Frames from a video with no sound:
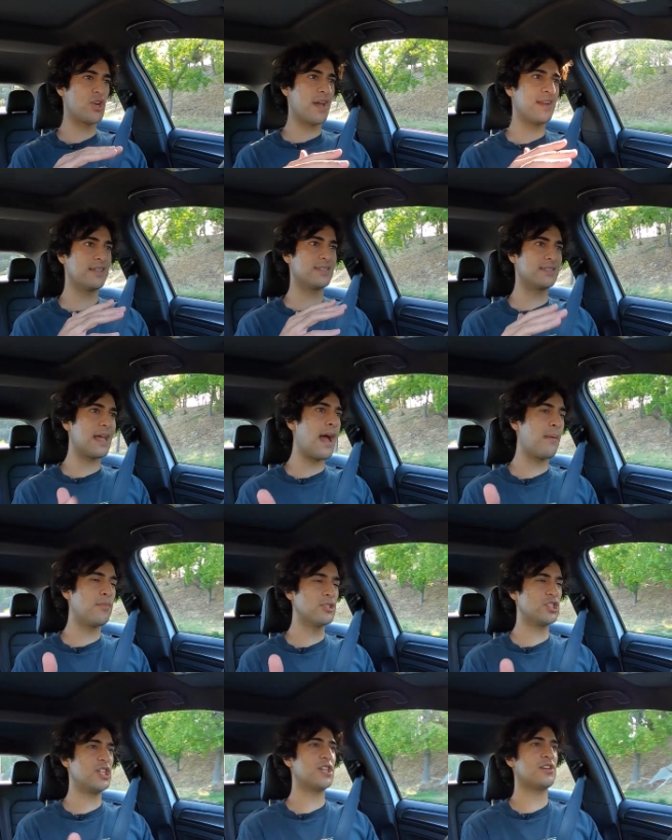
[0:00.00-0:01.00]
trying to
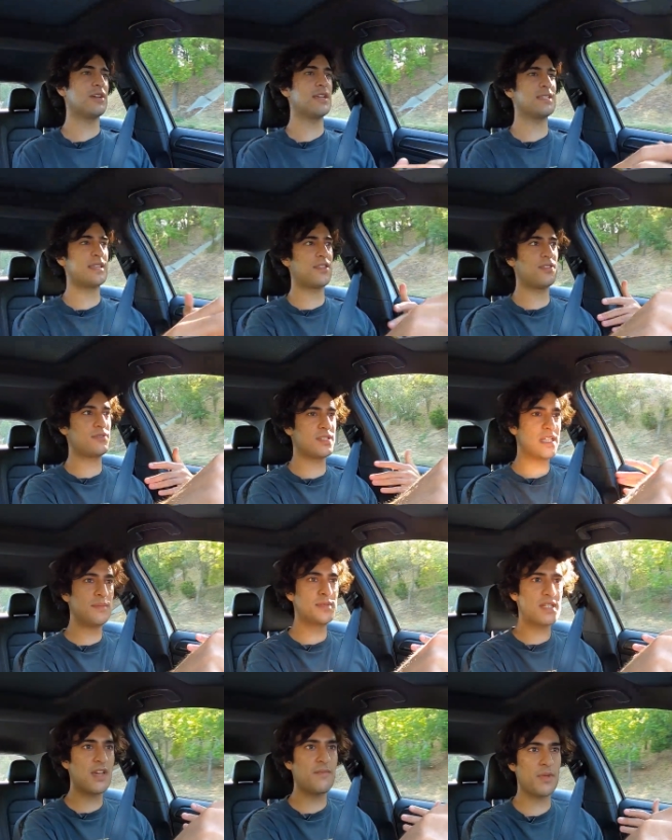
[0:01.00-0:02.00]
establish here is that there
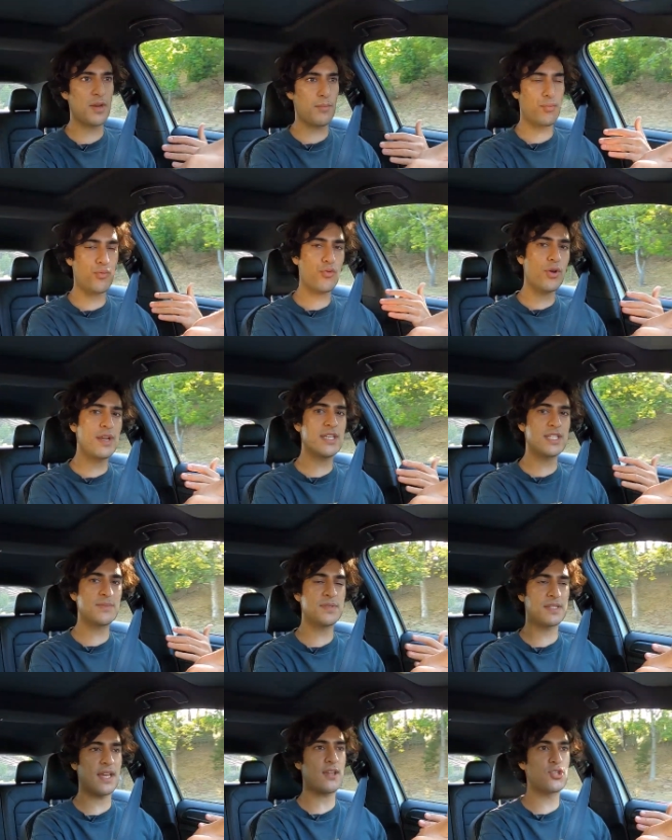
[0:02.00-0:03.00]
seems to have been a pretty
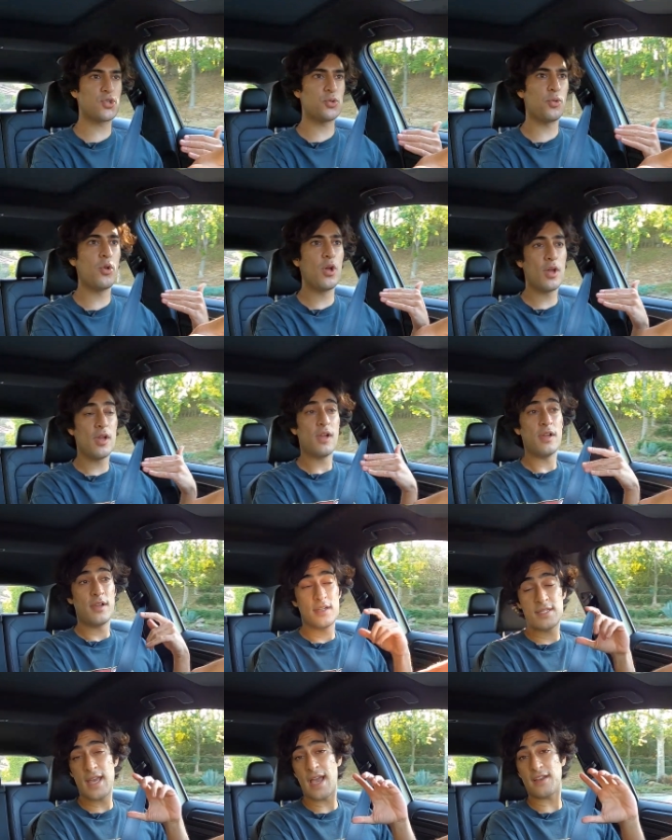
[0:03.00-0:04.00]
substantial
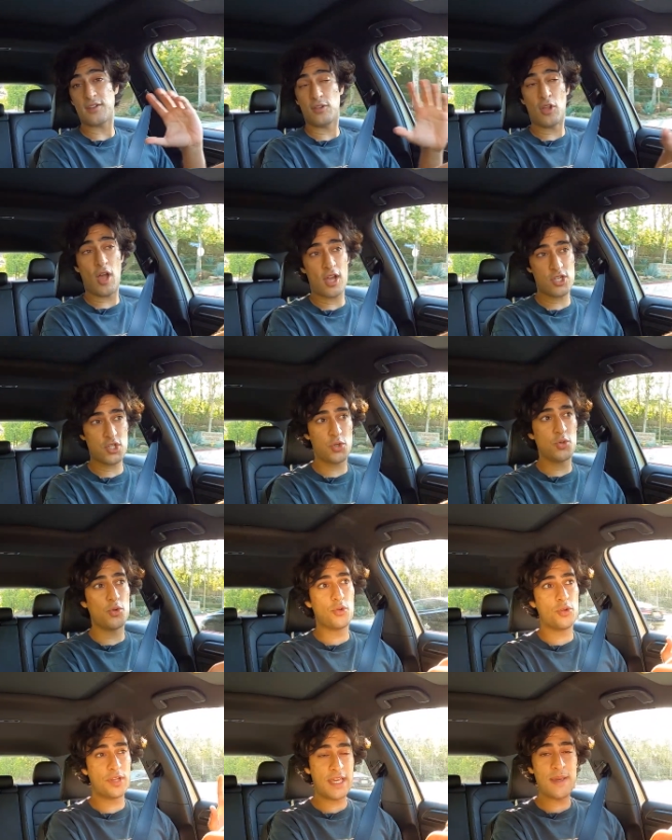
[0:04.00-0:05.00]

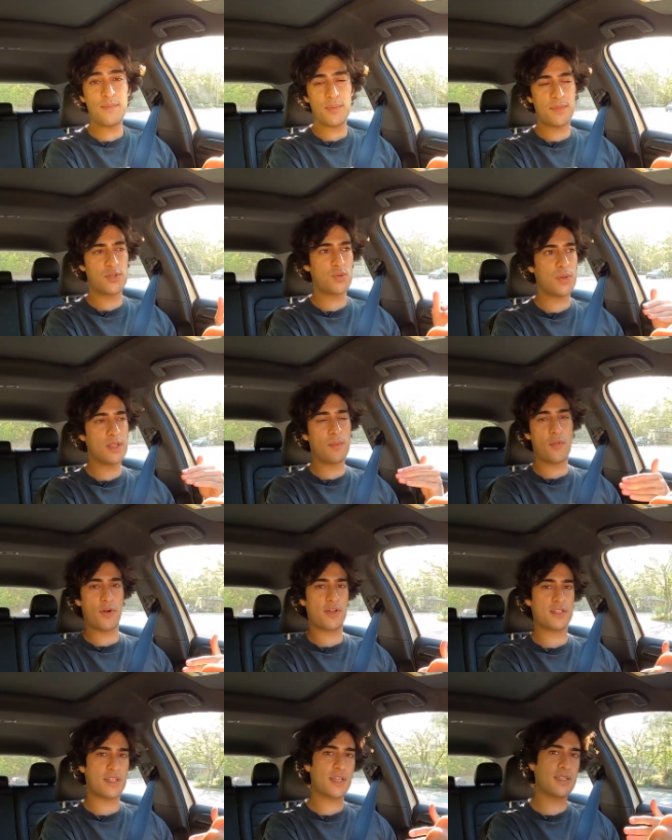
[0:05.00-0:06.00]
technological leap between the
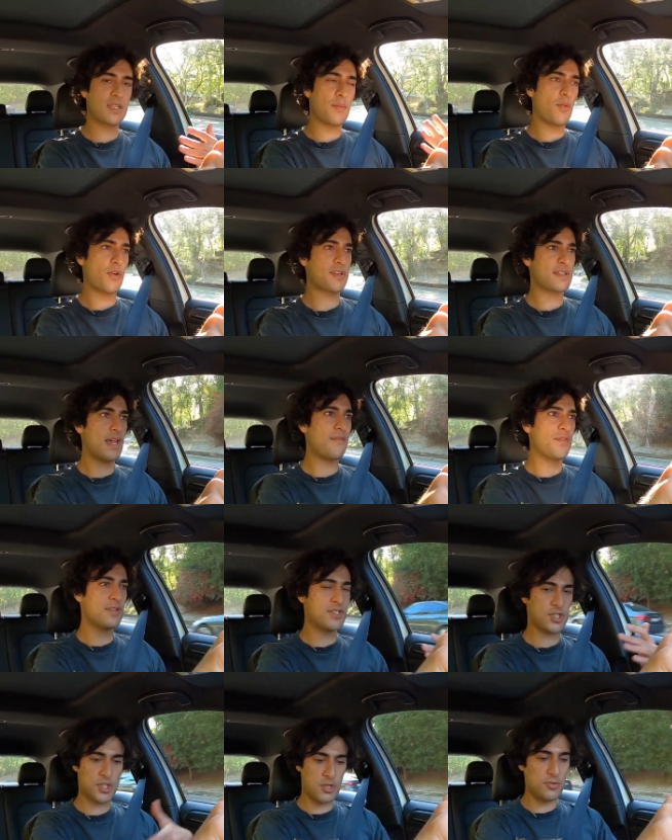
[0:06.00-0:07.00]
Mark 6 and the Mark 7,
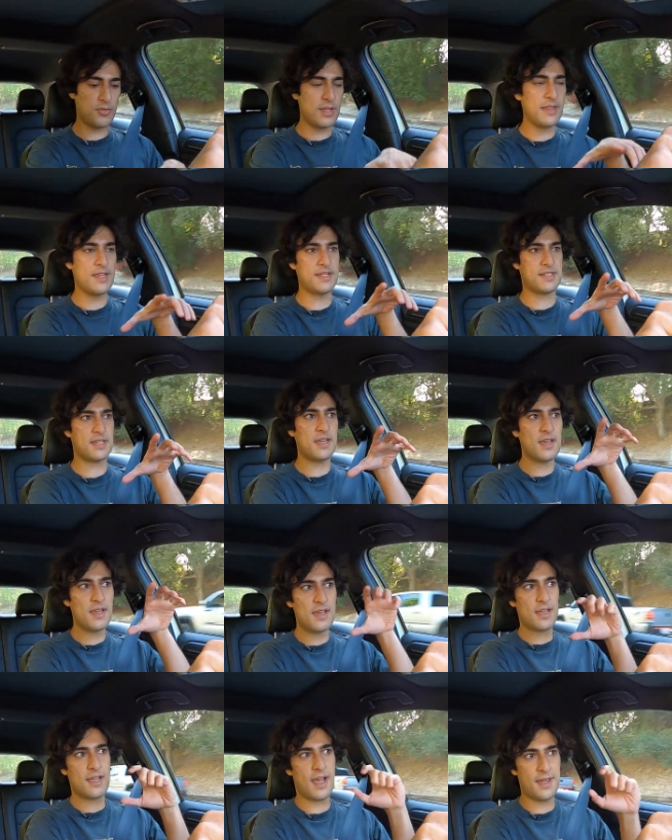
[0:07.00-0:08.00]
certainly this
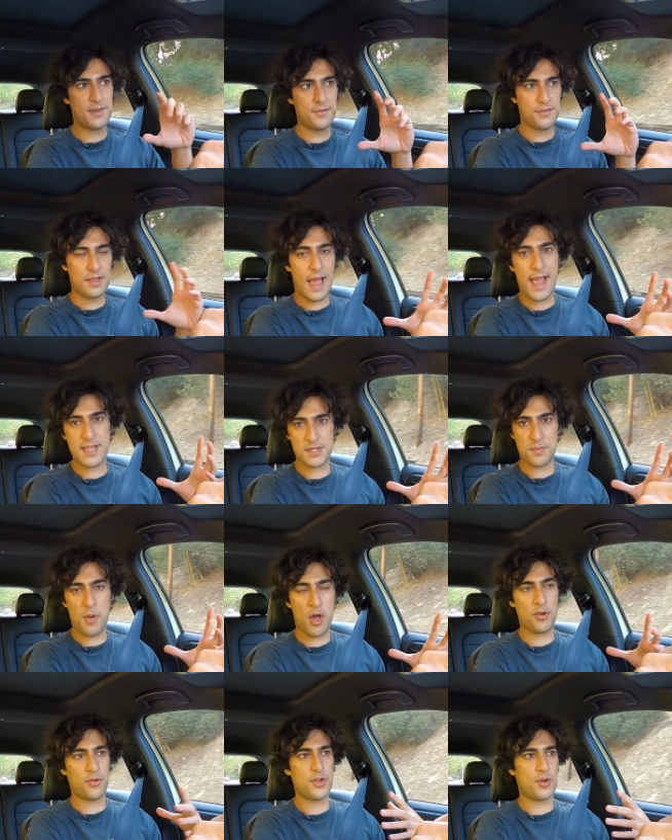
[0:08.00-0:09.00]
kind of last
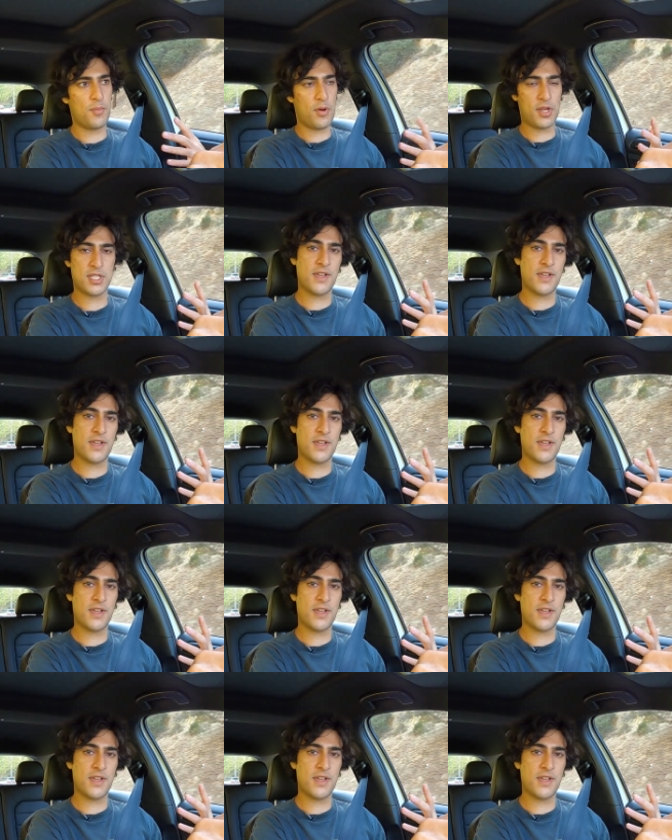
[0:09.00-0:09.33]
model year Mark